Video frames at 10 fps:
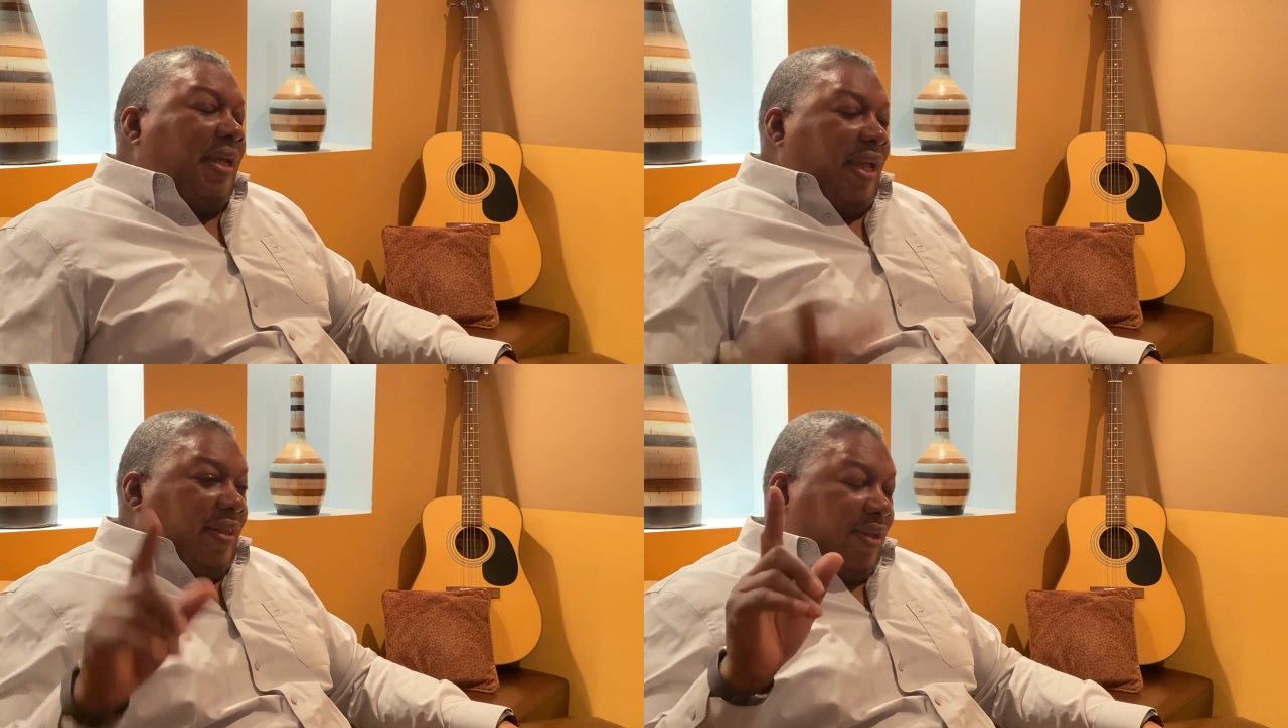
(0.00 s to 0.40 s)

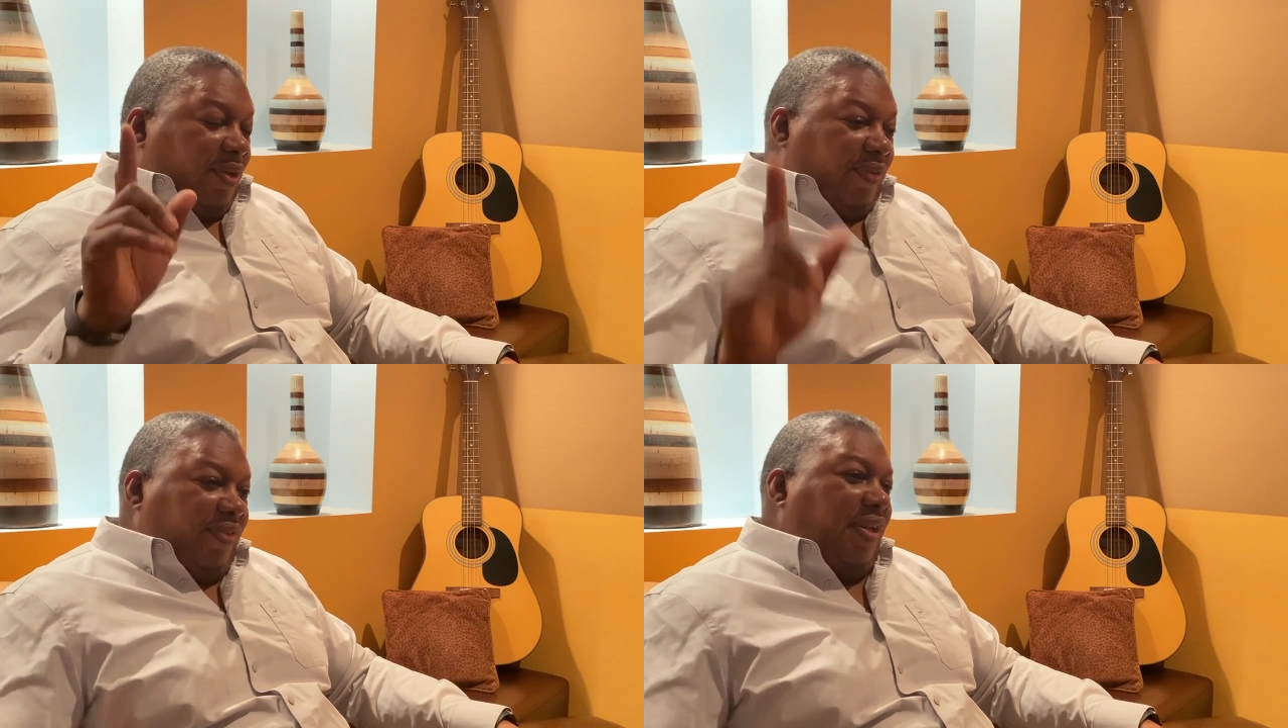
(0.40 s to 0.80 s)
And then
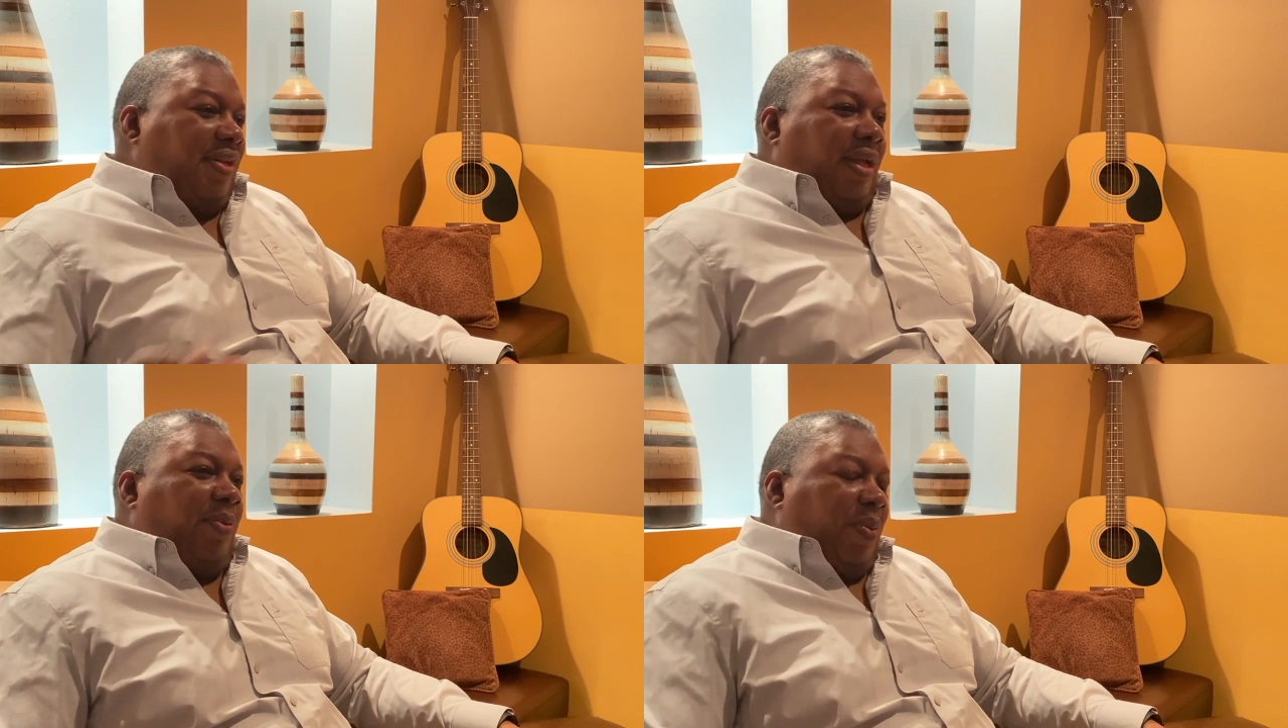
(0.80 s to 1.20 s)
on
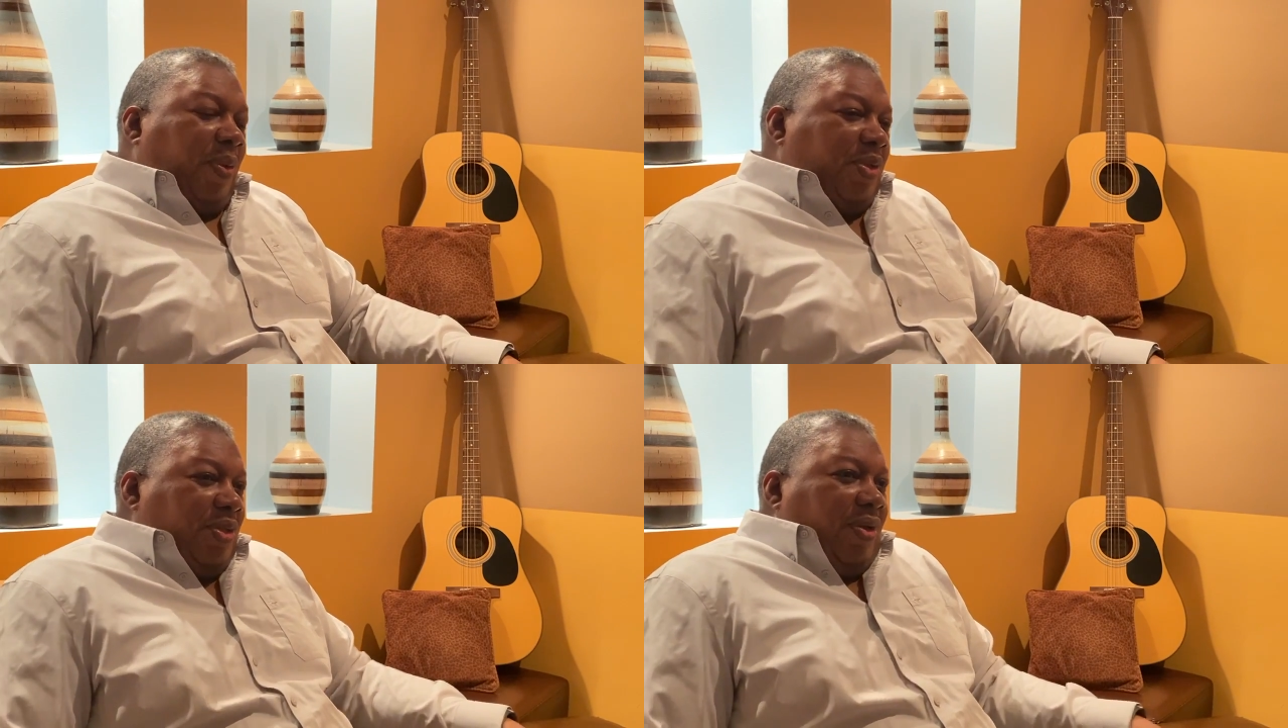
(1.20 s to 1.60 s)
Sunday, we were
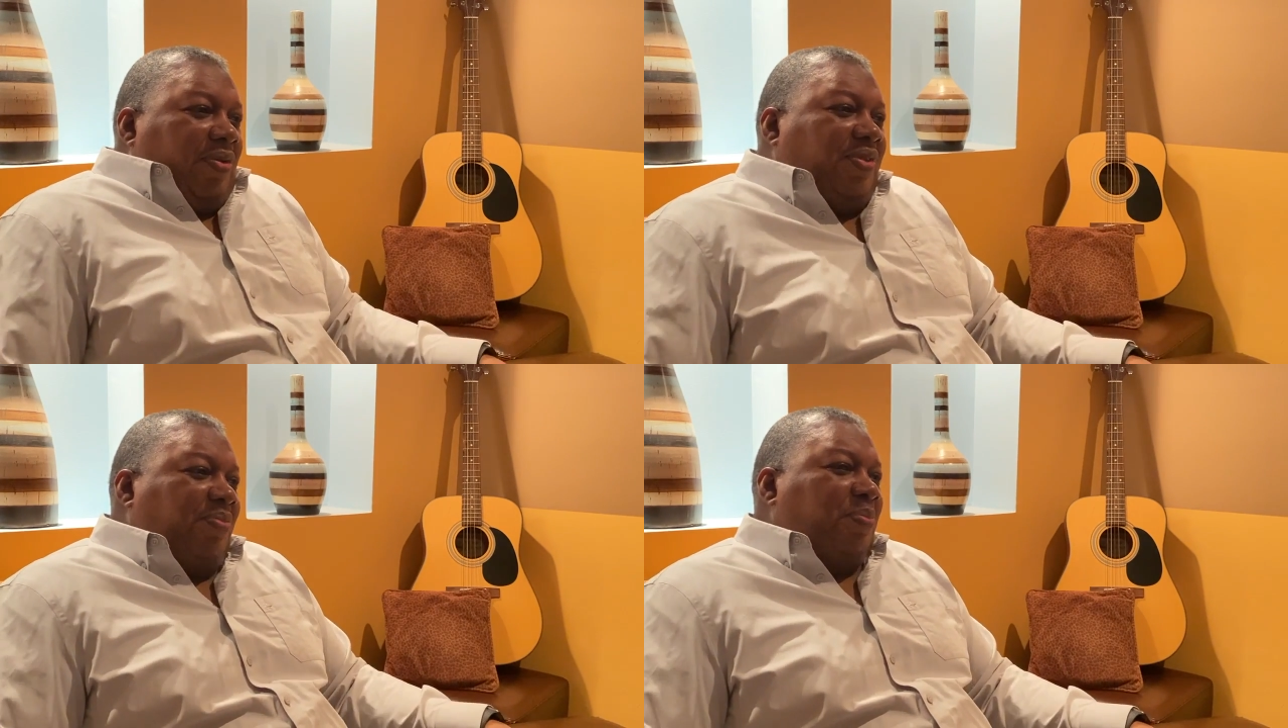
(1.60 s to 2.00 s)
in
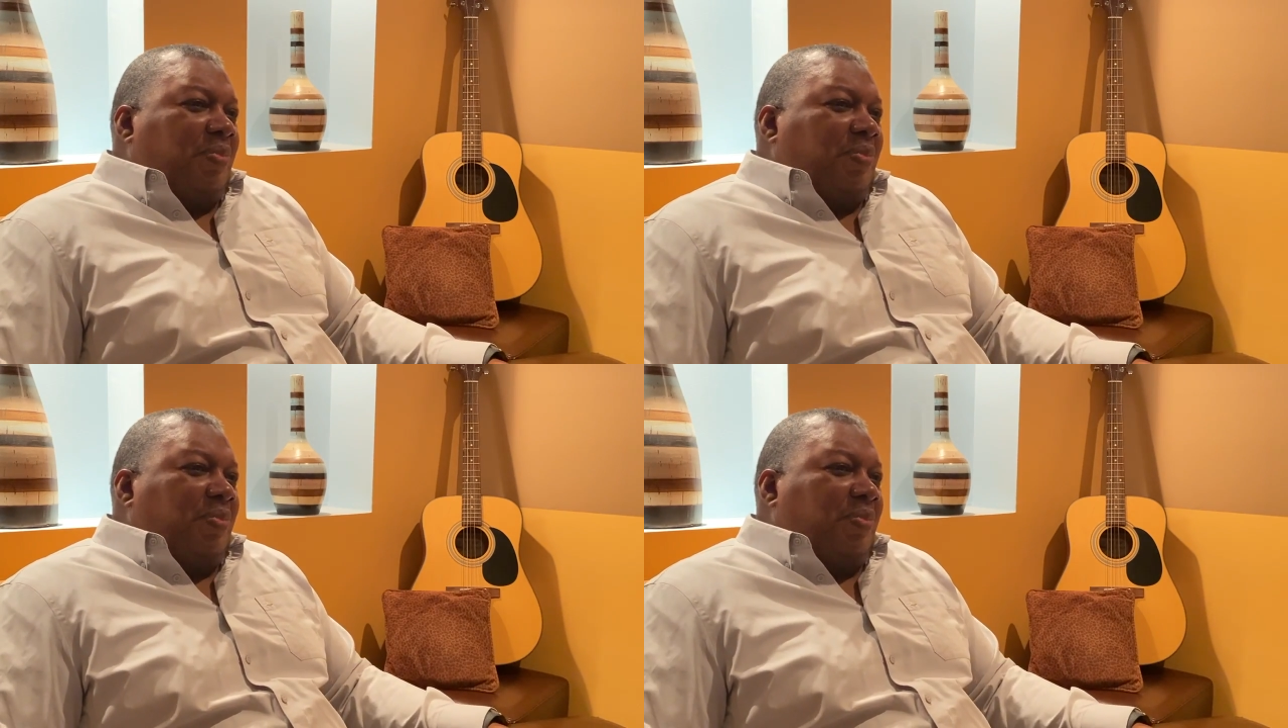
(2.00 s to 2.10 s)
church.